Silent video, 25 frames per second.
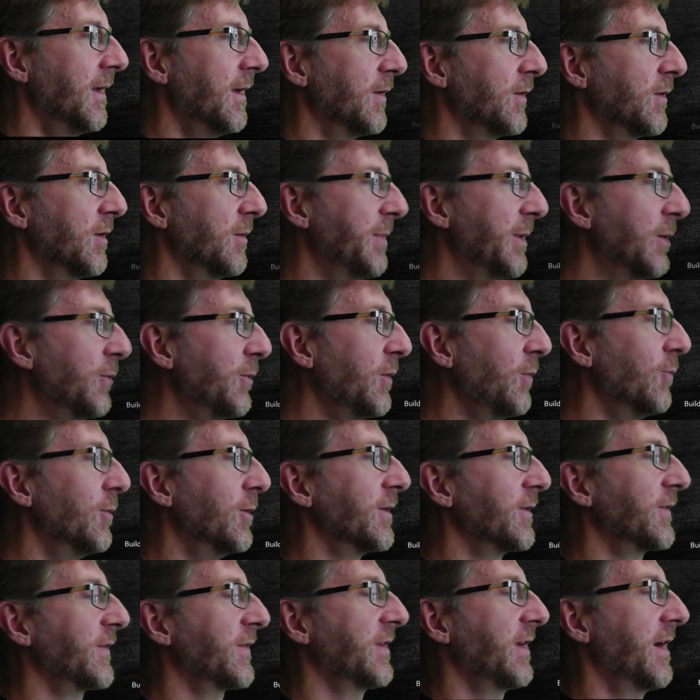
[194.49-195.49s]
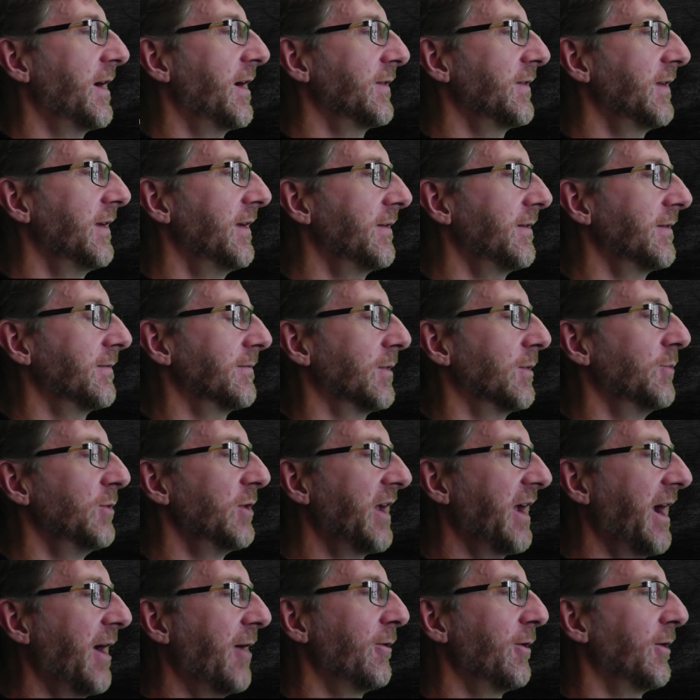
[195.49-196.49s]
So the building work started and we
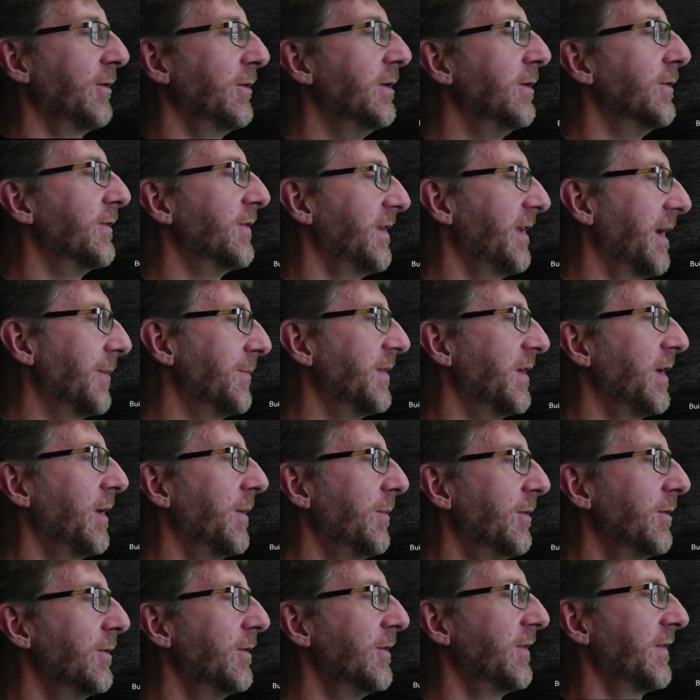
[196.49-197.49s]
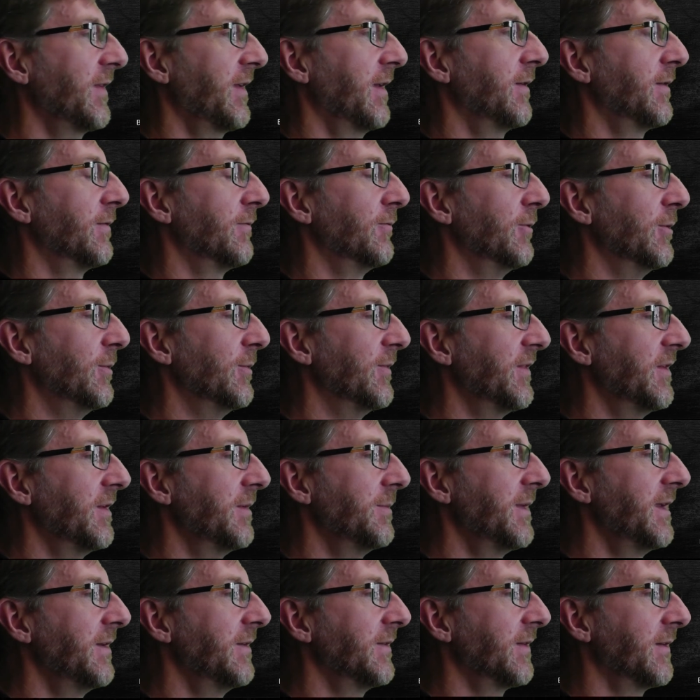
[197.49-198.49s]
carried on using the empty community centre rooms in the
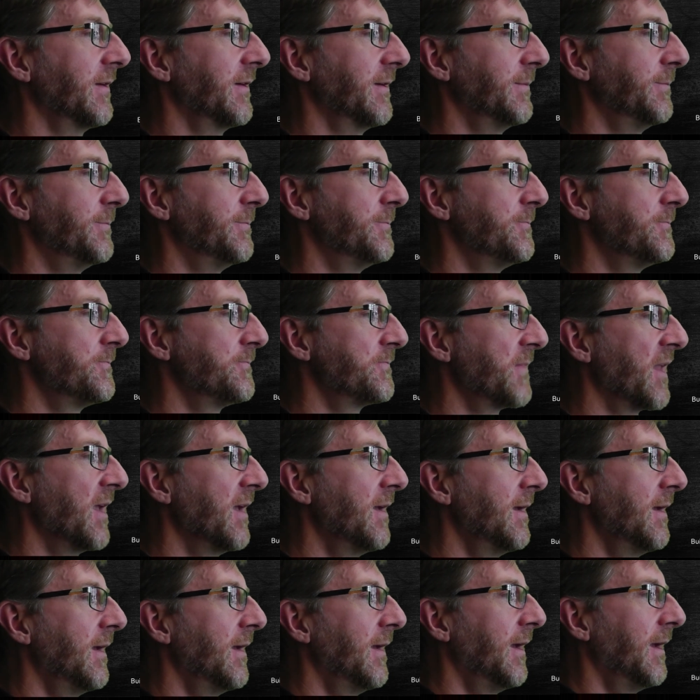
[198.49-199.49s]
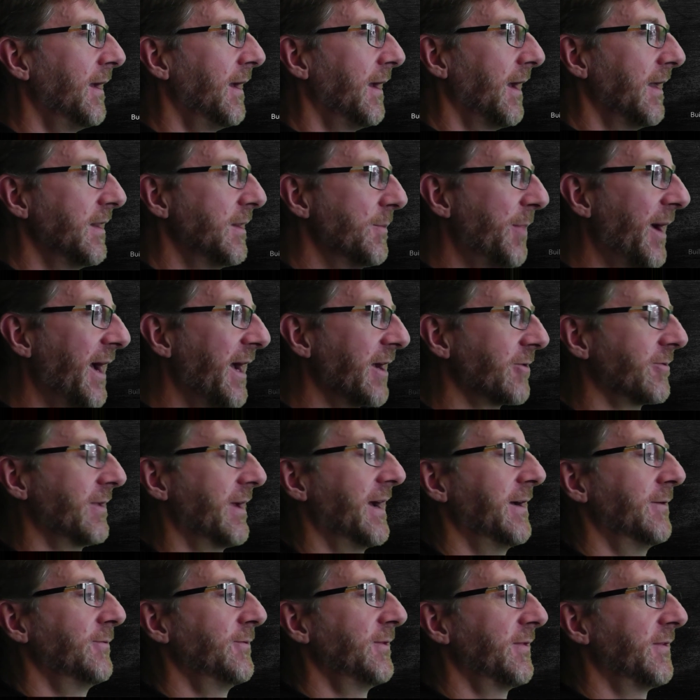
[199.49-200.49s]
meantime. In the
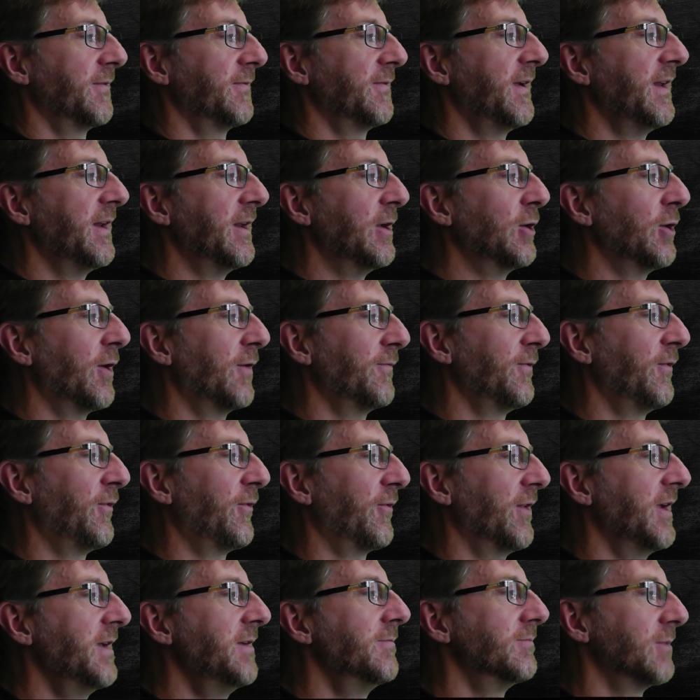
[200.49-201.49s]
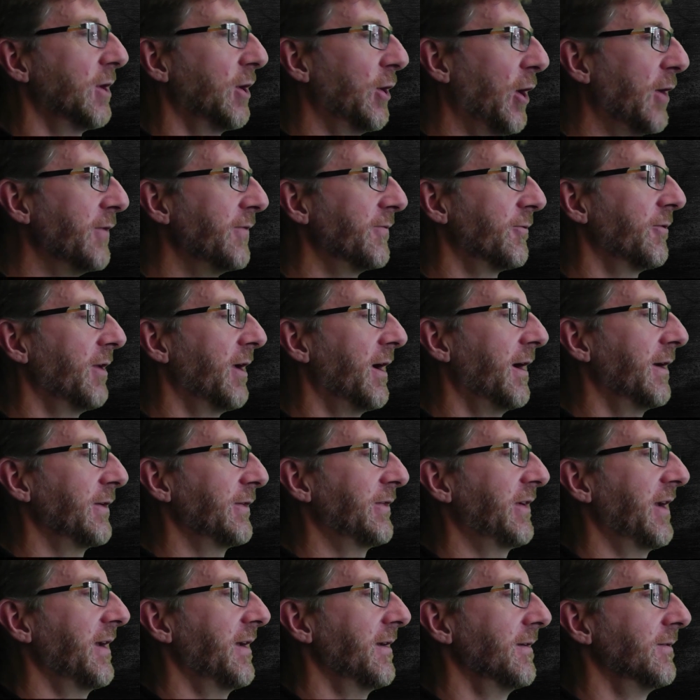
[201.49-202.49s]
background, Feeding Coventry, an
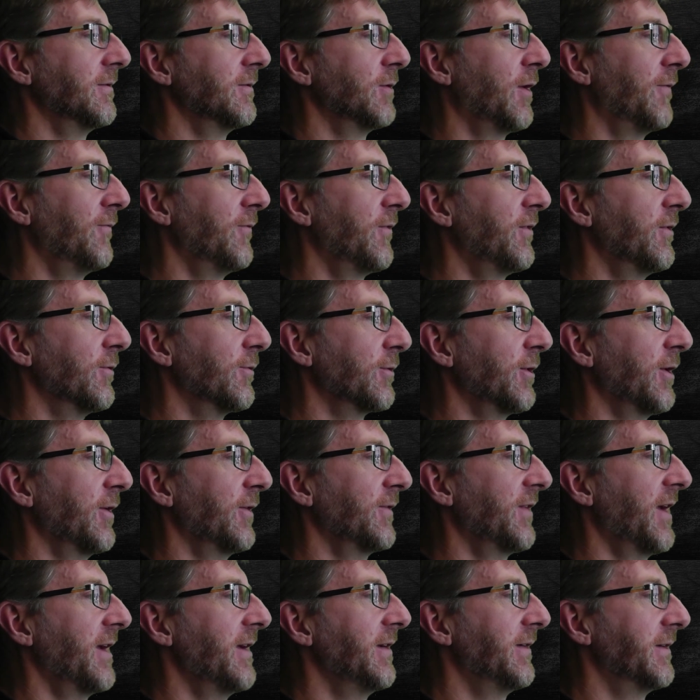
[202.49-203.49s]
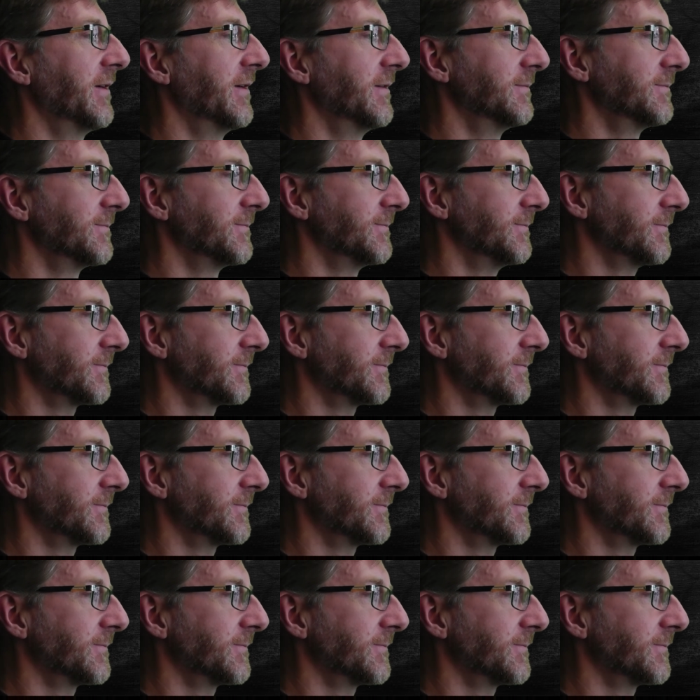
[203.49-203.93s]
overarching Coventry organisation,